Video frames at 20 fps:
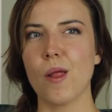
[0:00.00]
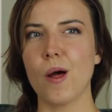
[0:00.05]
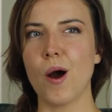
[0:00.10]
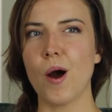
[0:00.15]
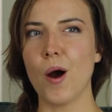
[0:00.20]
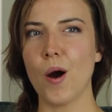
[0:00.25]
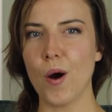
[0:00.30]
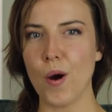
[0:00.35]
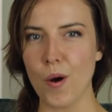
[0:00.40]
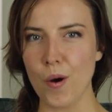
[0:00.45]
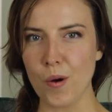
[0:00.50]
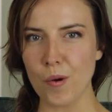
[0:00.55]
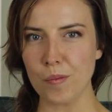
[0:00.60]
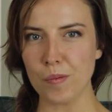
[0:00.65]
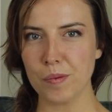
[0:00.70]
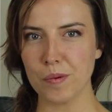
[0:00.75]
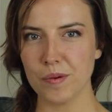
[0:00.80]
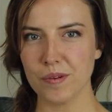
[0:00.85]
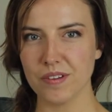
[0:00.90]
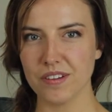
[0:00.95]

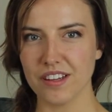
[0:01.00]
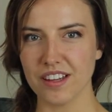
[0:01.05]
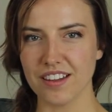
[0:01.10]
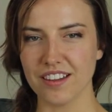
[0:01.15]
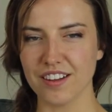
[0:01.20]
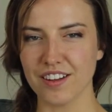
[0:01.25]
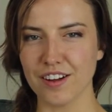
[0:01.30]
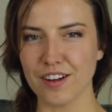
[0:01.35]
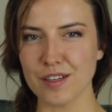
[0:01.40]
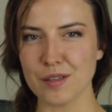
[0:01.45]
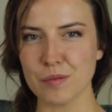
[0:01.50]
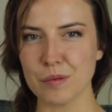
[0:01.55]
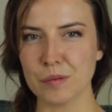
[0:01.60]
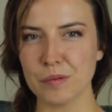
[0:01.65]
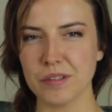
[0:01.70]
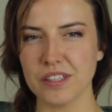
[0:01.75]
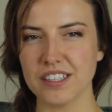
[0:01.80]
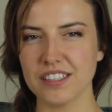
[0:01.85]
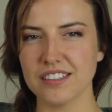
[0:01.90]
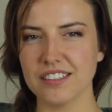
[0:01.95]
hope that the gospel
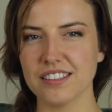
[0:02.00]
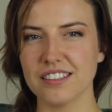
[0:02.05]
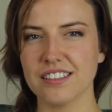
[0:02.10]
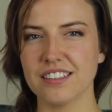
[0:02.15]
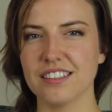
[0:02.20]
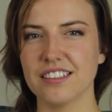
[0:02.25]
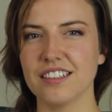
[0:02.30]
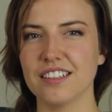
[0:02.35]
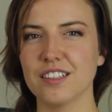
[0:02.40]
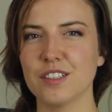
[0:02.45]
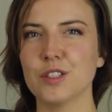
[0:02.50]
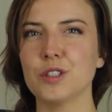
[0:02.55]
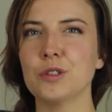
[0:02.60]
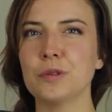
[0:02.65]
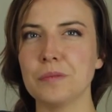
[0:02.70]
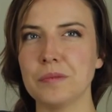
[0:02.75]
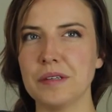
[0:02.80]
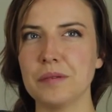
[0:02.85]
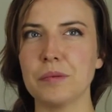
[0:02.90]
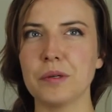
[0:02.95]
brings to
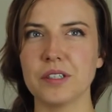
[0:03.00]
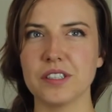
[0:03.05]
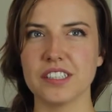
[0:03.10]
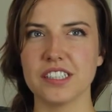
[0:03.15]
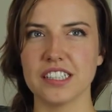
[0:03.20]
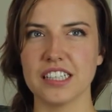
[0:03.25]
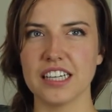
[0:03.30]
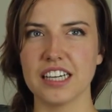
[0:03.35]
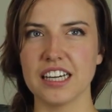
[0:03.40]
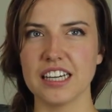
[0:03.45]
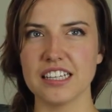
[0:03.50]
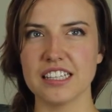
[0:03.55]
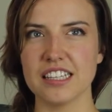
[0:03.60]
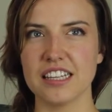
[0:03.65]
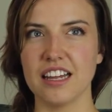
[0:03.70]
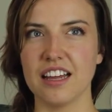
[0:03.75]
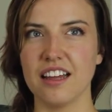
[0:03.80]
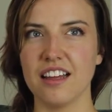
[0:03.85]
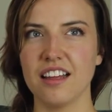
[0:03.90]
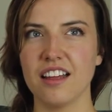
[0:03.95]
me personally is
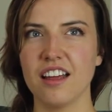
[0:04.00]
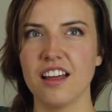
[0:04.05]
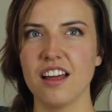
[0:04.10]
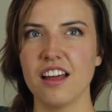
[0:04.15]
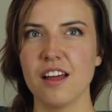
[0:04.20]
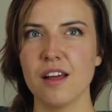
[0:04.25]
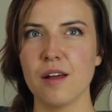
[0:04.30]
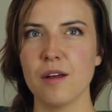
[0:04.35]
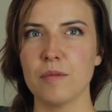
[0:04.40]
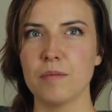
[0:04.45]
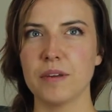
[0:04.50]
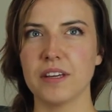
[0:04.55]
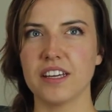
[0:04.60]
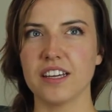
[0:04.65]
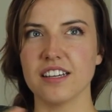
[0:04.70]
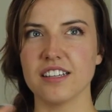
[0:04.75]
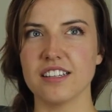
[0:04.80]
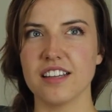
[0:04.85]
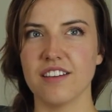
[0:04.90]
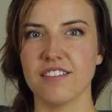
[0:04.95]
that
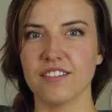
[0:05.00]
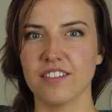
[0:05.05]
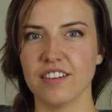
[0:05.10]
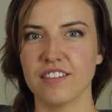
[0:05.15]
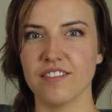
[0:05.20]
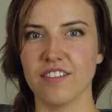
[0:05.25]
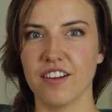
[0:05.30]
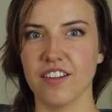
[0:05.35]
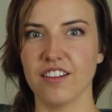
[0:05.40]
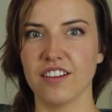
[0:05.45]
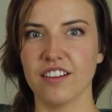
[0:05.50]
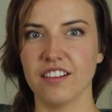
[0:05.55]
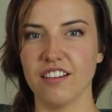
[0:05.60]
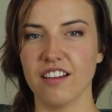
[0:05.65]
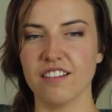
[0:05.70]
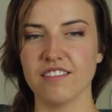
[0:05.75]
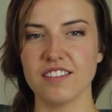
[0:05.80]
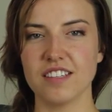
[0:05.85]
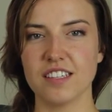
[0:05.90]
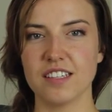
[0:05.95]
because Heavenly Father
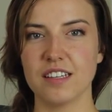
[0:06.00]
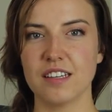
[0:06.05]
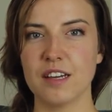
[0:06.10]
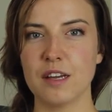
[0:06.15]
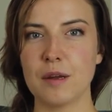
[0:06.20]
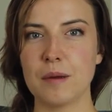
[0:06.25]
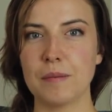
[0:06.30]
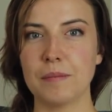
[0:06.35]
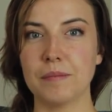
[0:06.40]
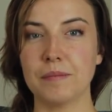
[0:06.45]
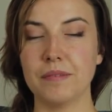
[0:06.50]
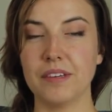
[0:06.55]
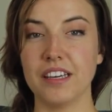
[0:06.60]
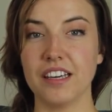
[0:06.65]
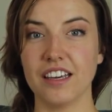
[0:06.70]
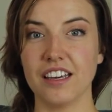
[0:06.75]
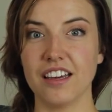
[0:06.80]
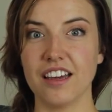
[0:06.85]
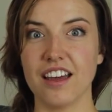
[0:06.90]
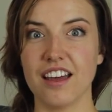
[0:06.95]
loves
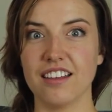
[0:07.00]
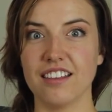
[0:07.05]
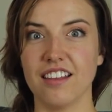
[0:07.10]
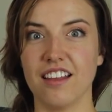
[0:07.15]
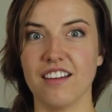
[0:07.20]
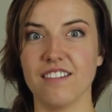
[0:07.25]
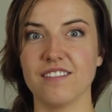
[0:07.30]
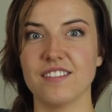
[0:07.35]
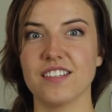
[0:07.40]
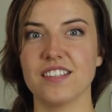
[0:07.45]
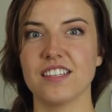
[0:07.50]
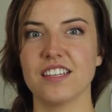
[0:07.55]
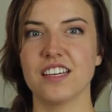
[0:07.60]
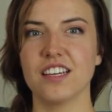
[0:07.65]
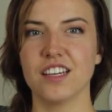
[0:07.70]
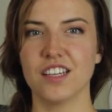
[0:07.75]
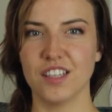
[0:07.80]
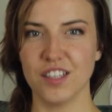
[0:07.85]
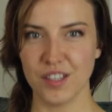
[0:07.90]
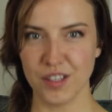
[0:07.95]
me and loves
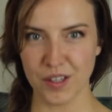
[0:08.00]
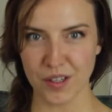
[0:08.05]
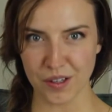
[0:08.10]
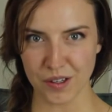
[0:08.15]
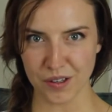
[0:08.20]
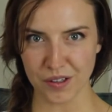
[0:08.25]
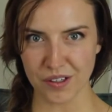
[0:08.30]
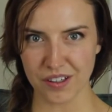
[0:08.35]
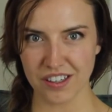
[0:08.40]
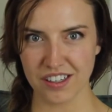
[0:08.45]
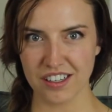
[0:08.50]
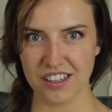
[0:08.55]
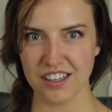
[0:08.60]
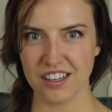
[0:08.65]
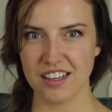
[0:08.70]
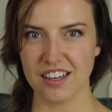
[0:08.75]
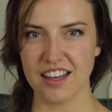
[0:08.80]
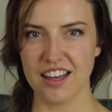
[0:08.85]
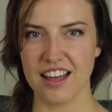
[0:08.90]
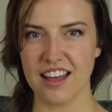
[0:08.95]
you
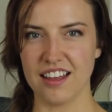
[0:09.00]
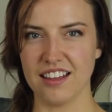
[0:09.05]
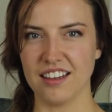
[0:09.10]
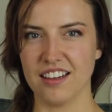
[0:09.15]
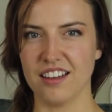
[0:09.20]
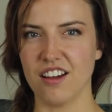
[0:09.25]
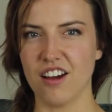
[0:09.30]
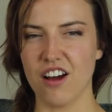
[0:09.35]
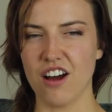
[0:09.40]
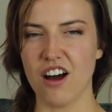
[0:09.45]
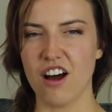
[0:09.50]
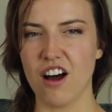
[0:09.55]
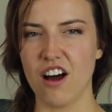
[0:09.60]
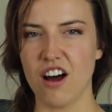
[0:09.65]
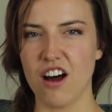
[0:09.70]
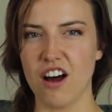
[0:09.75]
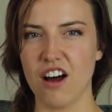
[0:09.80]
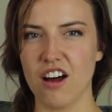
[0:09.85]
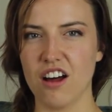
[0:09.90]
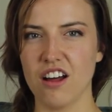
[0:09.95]
and
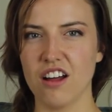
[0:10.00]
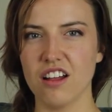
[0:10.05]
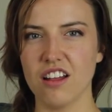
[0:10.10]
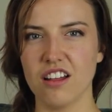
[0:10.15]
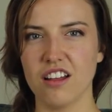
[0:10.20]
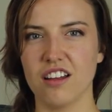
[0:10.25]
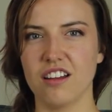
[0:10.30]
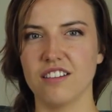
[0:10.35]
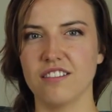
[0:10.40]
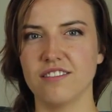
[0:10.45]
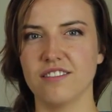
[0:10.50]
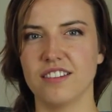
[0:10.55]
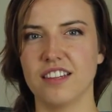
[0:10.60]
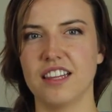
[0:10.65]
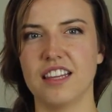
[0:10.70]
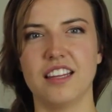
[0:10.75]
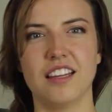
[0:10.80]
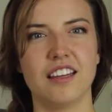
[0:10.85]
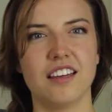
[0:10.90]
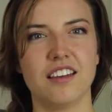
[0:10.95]
all of
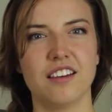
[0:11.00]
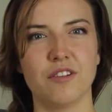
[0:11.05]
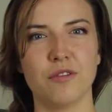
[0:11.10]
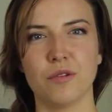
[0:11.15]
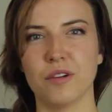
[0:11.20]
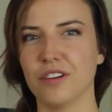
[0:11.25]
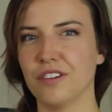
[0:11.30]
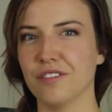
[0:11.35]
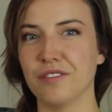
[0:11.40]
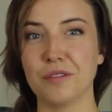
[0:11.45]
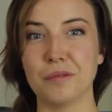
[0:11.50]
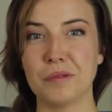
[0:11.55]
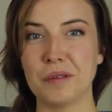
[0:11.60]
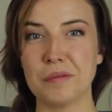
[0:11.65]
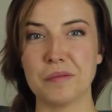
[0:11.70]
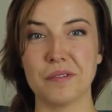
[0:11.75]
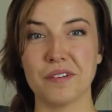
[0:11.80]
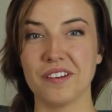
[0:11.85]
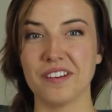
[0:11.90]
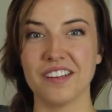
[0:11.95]
the wonderful
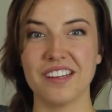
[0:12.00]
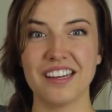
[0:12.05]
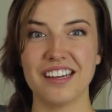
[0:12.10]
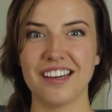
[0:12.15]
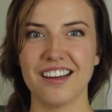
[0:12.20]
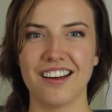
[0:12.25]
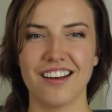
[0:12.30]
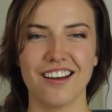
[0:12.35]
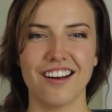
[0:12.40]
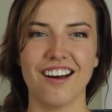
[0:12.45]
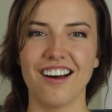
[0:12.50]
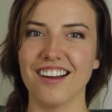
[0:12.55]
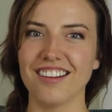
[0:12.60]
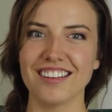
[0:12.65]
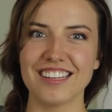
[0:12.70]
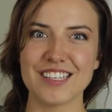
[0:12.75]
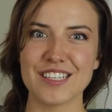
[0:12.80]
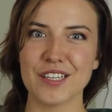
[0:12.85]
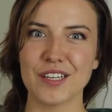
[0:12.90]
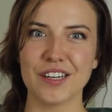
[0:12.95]
people on
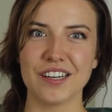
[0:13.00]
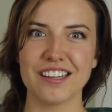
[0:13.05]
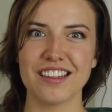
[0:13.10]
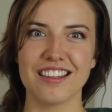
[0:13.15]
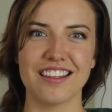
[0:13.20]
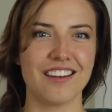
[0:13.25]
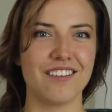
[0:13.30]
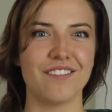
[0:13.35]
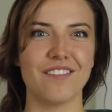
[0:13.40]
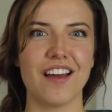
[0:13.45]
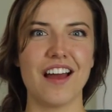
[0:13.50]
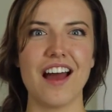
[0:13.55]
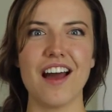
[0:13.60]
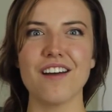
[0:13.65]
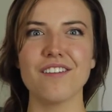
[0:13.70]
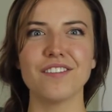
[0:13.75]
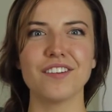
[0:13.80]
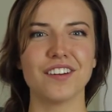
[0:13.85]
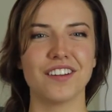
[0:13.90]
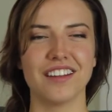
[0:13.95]
this earth that have
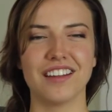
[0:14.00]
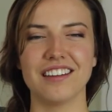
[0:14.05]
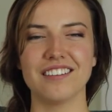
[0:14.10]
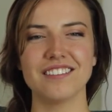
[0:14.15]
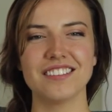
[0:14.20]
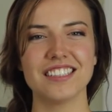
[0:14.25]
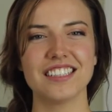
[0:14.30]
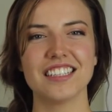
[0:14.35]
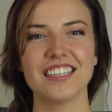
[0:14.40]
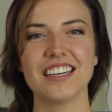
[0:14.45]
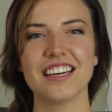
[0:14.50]
ever lived,